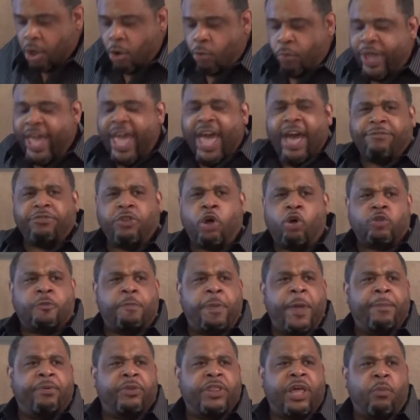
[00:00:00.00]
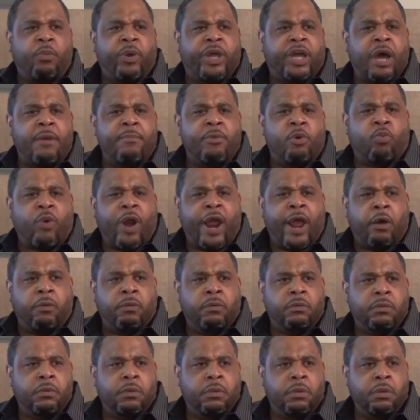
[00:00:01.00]
We have those people that we come
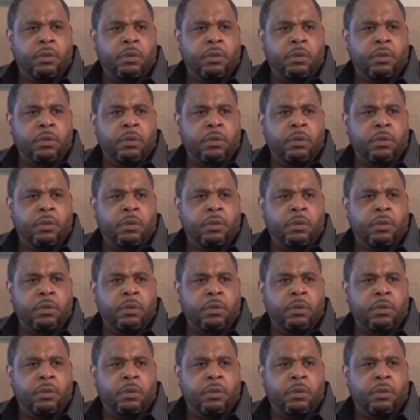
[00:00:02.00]
around